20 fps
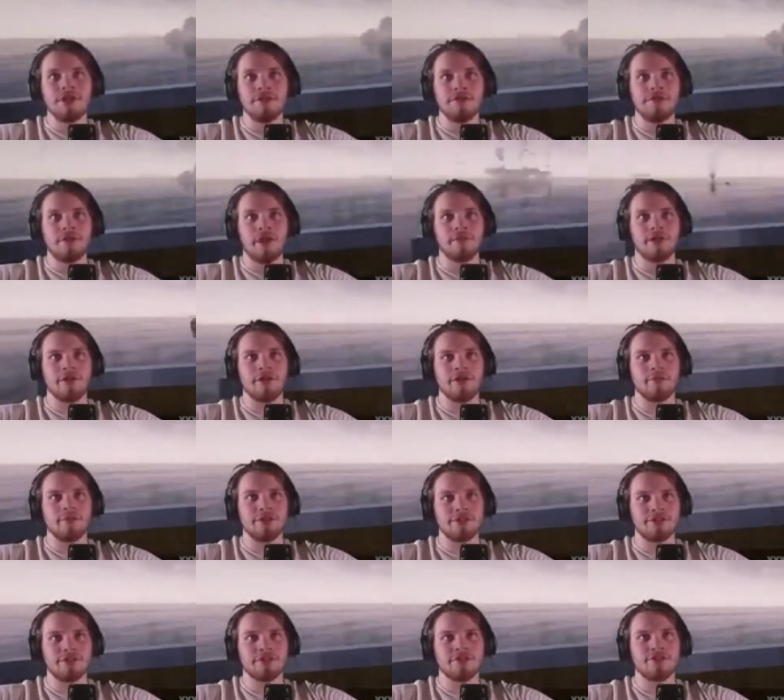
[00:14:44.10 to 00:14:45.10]
fly me there,
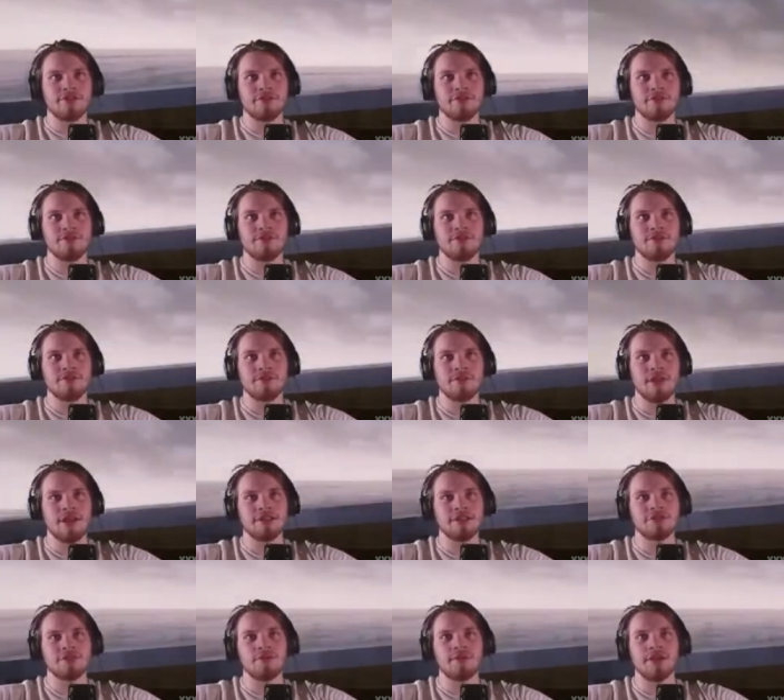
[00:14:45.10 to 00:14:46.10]
please.
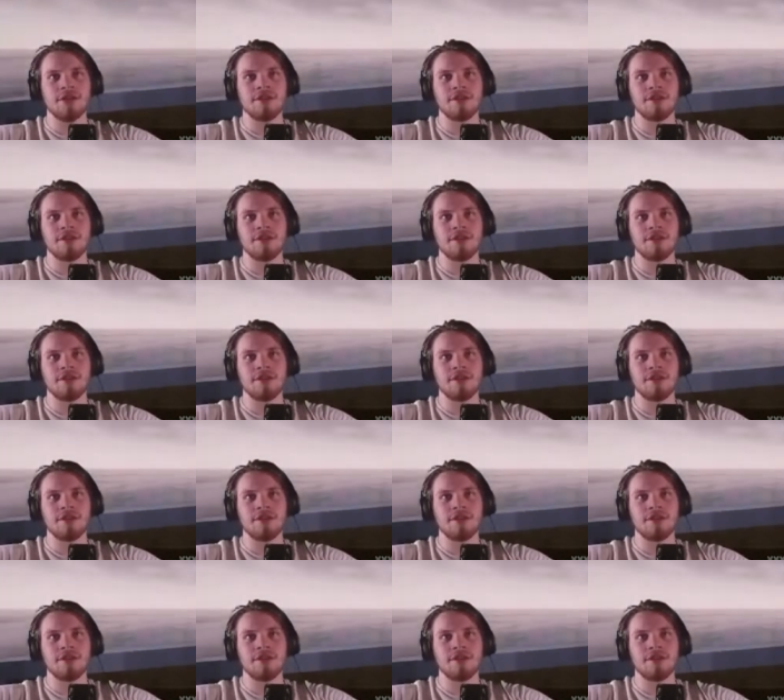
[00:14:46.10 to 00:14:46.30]
Lasso me.